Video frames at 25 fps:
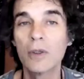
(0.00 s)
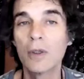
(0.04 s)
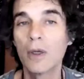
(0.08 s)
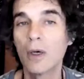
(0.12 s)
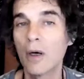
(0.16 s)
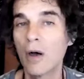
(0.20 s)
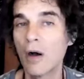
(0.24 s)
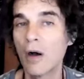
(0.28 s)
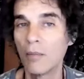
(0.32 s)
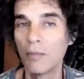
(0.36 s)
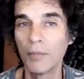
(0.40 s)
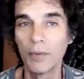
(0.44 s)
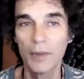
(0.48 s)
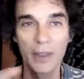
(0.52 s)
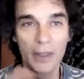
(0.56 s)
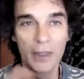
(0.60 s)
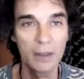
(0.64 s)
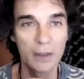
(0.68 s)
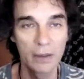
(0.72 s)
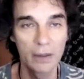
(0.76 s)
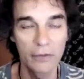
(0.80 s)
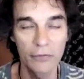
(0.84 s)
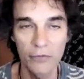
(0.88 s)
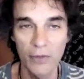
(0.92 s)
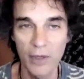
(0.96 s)
a humbling
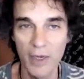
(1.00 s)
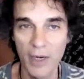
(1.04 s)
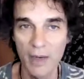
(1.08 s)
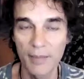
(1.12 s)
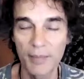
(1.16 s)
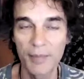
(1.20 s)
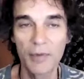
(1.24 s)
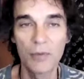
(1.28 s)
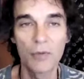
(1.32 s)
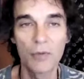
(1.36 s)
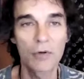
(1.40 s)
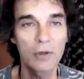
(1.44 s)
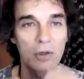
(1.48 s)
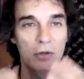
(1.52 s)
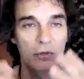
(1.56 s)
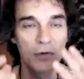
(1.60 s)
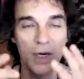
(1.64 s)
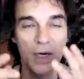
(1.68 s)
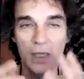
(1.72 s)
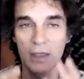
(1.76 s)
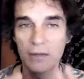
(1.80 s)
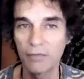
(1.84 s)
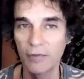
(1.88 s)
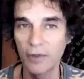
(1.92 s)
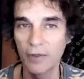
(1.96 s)
doesn't happen or a
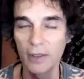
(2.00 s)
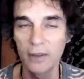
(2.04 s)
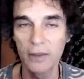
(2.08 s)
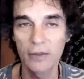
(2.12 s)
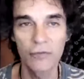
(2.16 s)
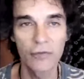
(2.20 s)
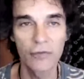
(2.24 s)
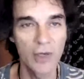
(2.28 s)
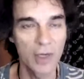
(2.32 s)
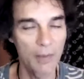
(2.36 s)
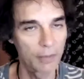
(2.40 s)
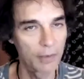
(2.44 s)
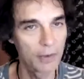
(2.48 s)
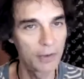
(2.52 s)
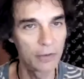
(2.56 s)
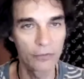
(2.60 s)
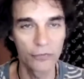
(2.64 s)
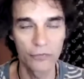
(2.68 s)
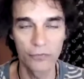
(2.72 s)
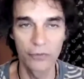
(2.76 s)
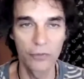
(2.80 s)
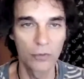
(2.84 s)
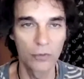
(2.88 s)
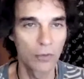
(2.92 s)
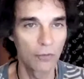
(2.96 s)
crack of light doesn't happen,
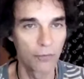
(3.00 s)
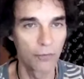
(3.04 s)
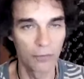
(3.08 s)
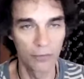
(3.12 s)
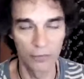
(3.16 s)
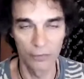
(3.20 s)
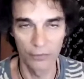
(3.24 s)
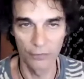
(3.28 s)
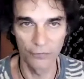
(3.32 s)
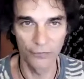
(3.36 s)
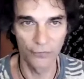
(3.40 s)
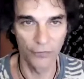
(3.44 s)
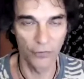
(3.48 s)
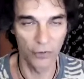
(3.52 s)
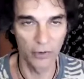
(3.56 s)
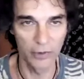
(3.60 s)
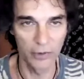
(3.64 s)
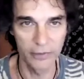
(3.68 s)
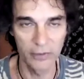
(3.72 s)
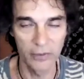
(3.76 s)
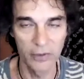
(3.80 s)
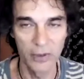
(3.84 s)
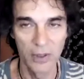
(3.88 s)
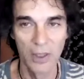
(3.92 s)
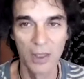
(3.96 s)
there's no
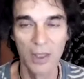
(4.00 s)
fault.